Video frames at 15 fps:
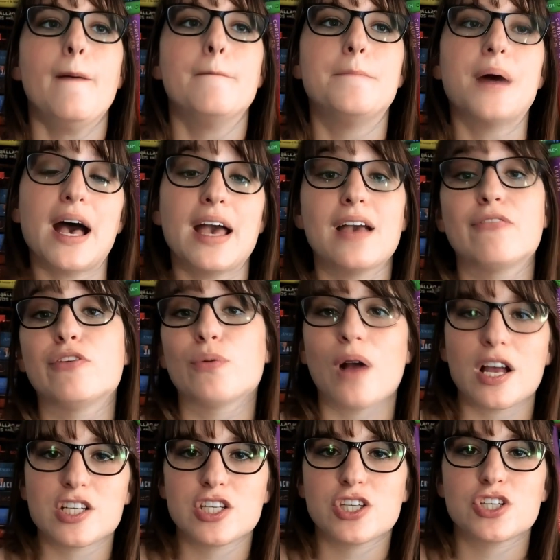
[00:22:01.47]
But if you're
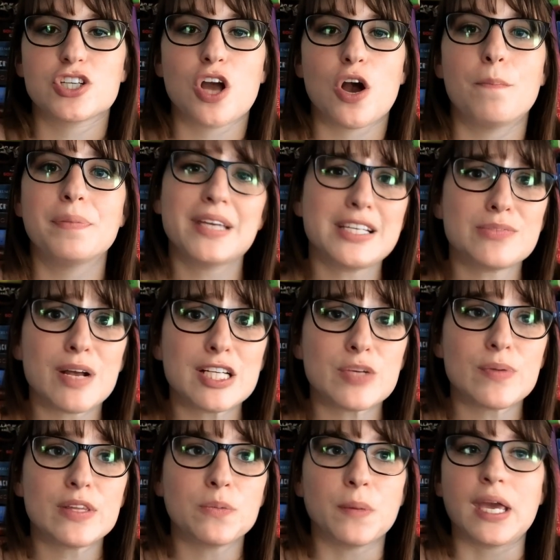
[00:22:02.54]
watching the show, please watch it
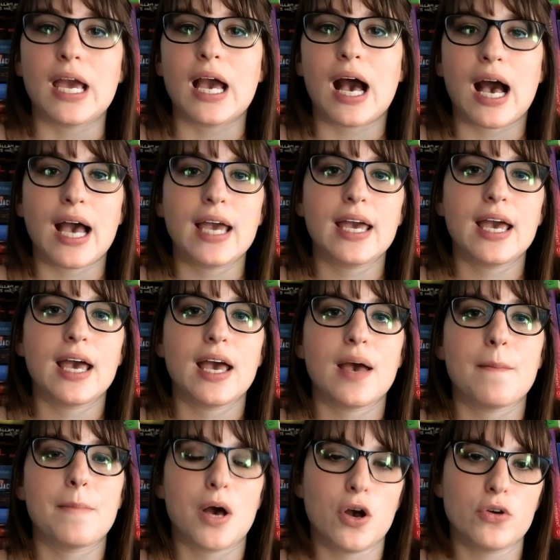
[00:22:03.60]
with me. I
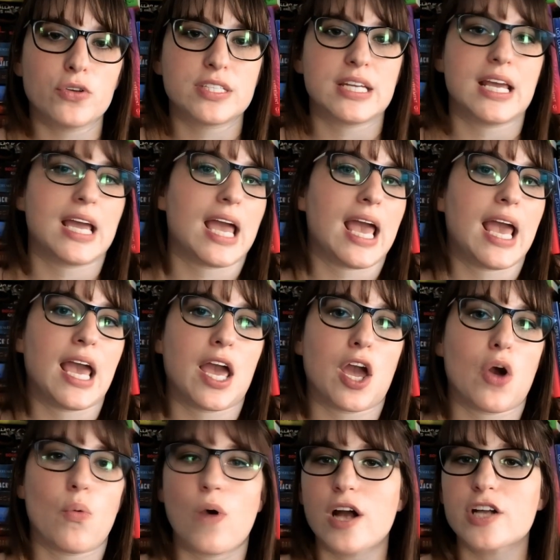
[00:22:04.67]
am posting a
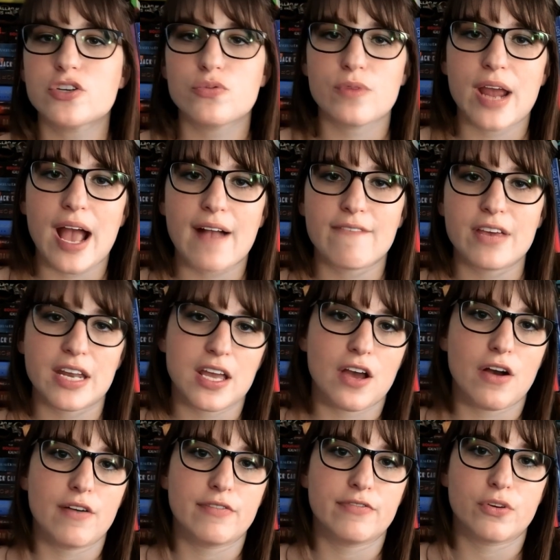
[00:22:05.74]
watch and react
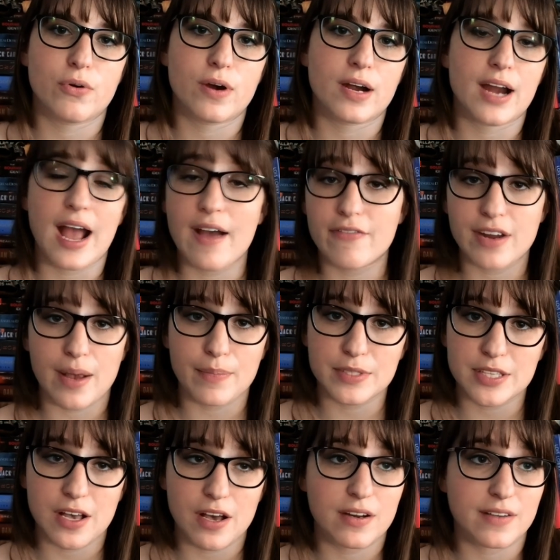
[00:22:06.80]
video for every
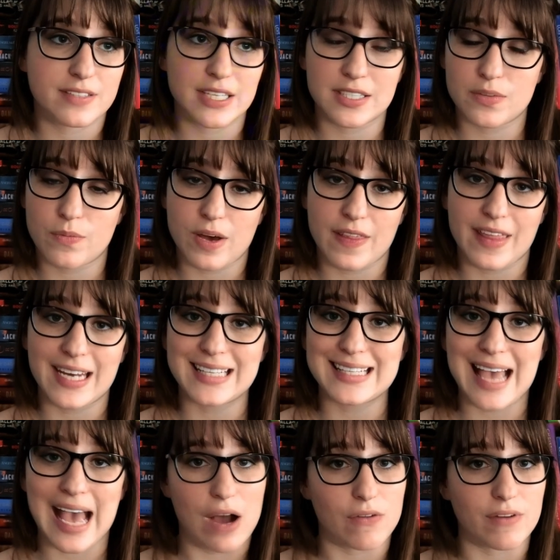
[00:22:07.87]
episode of season 1 that is
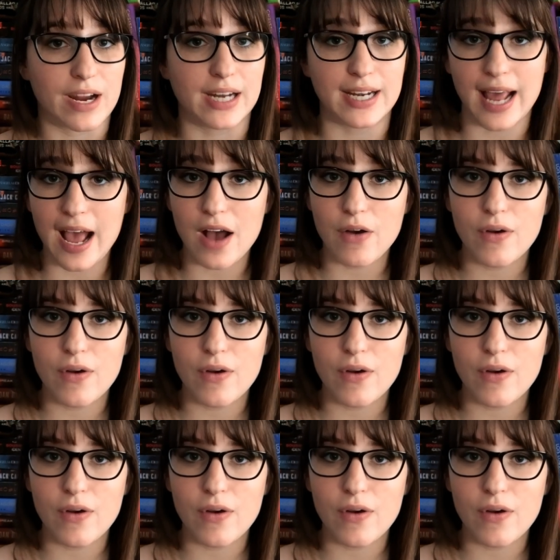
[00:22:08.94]
out right now.